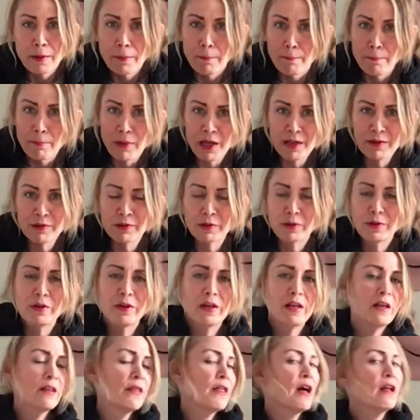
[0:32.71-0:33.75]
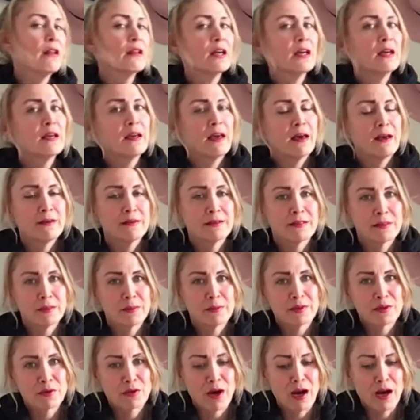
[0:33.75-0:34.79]
make sure you hit that like and
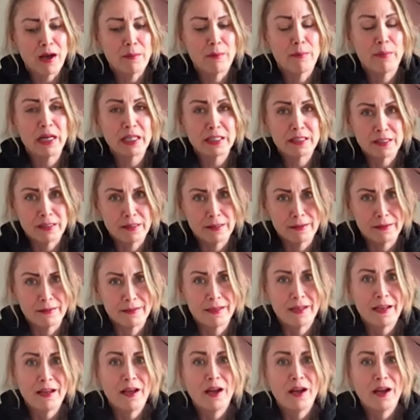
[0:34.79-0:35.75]
subscribe button.